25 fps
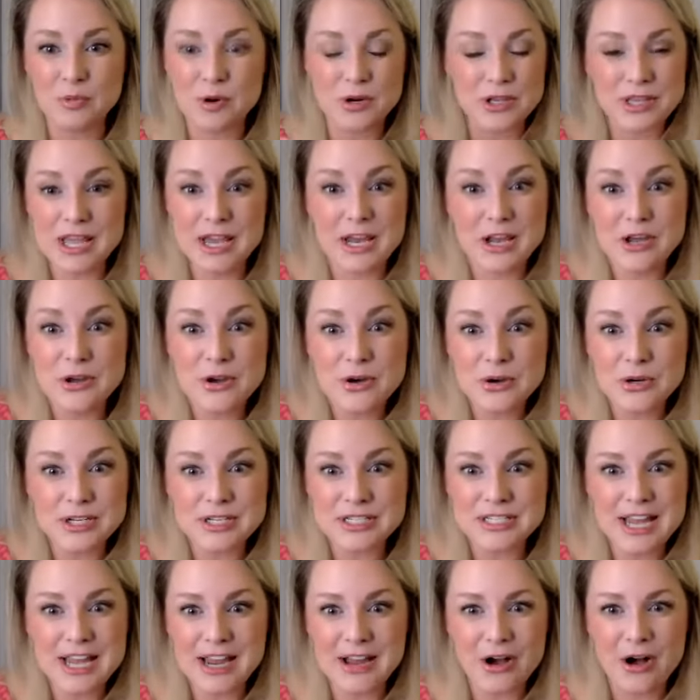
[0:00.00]
he couldn't
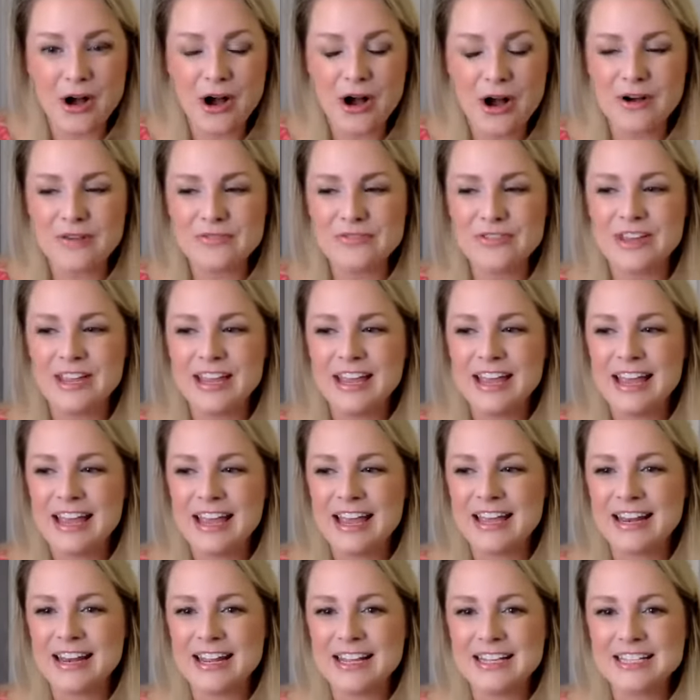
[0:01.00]
take off.
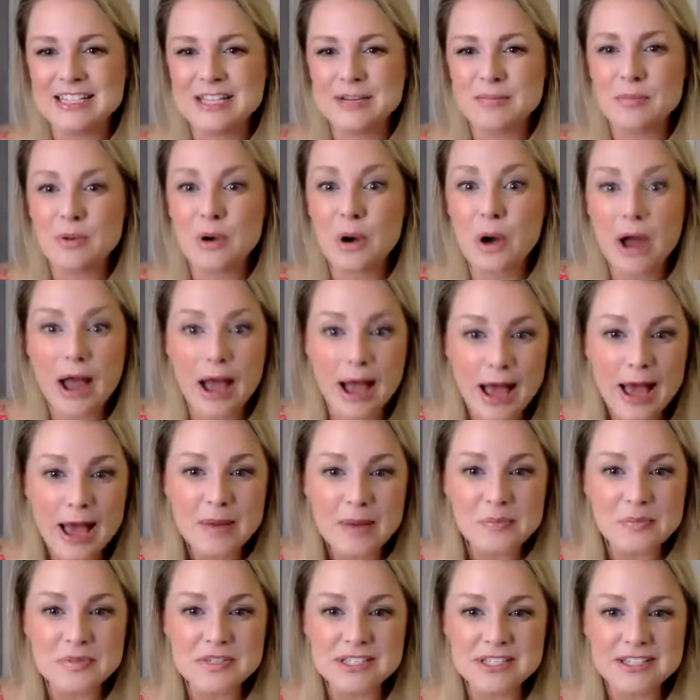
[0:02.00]
And I said,
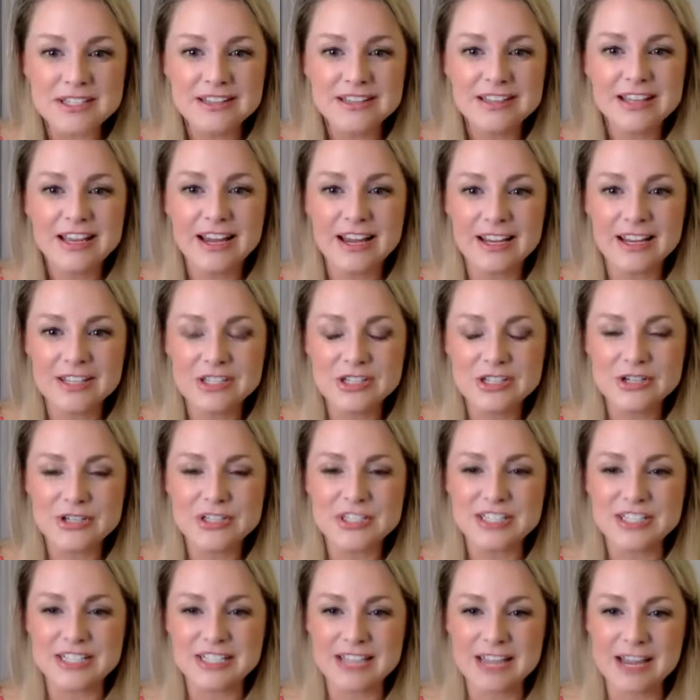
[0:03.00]
perhaps the answer
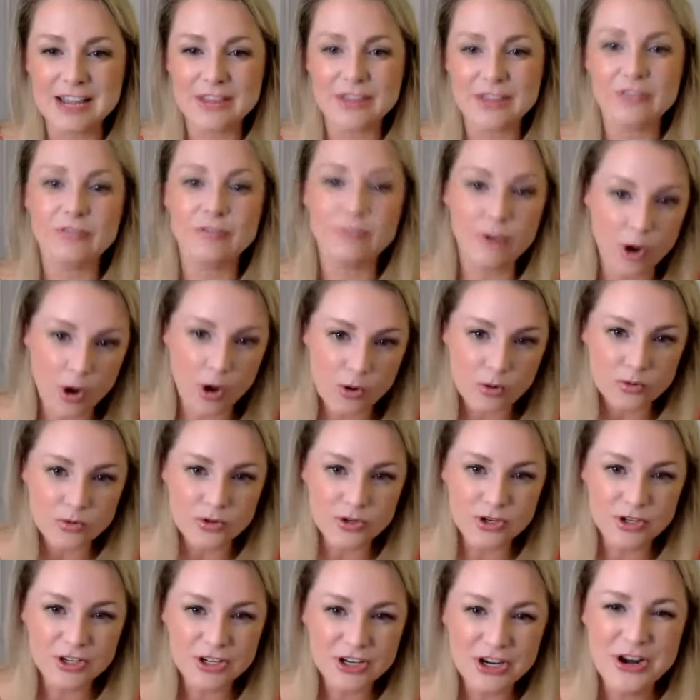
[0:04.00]
is to take the
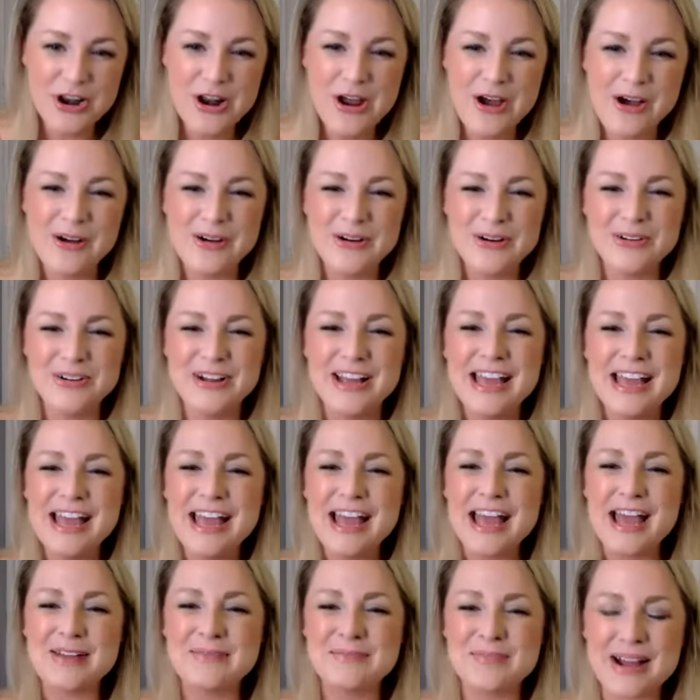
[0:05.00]
phone,
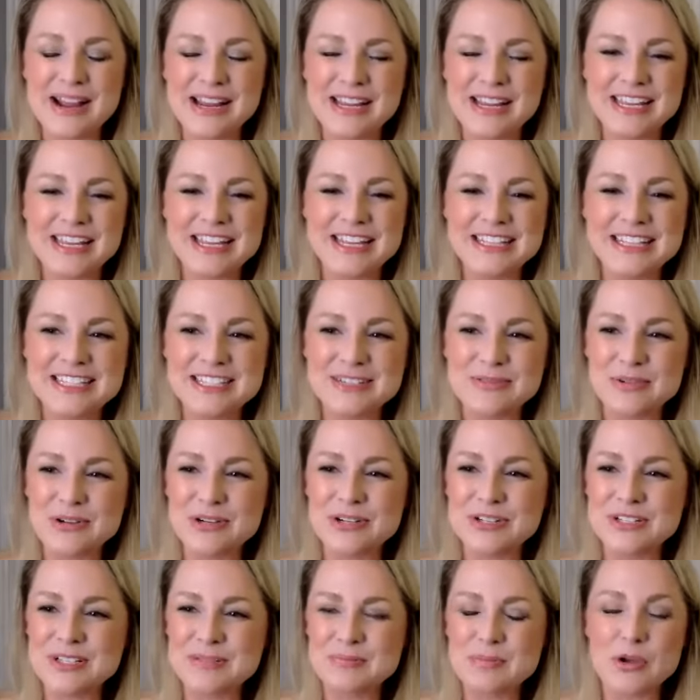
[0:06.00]
and my kids
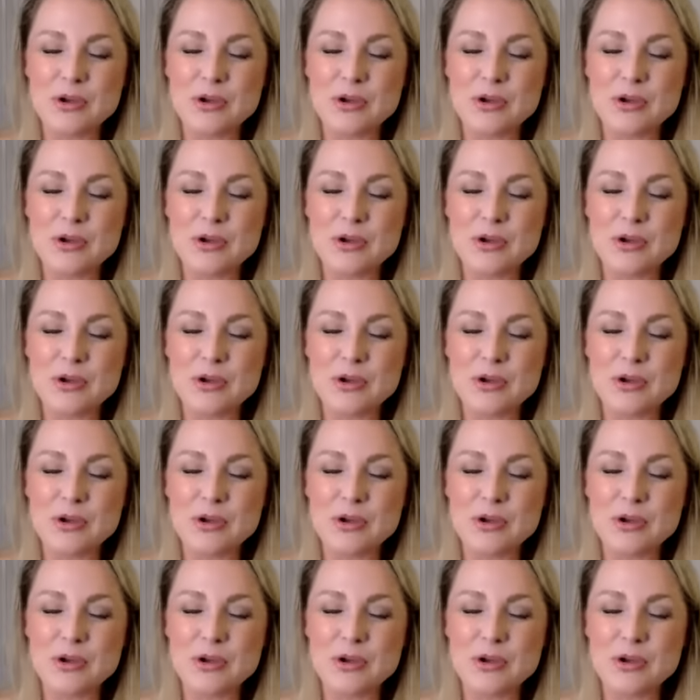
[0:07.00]
will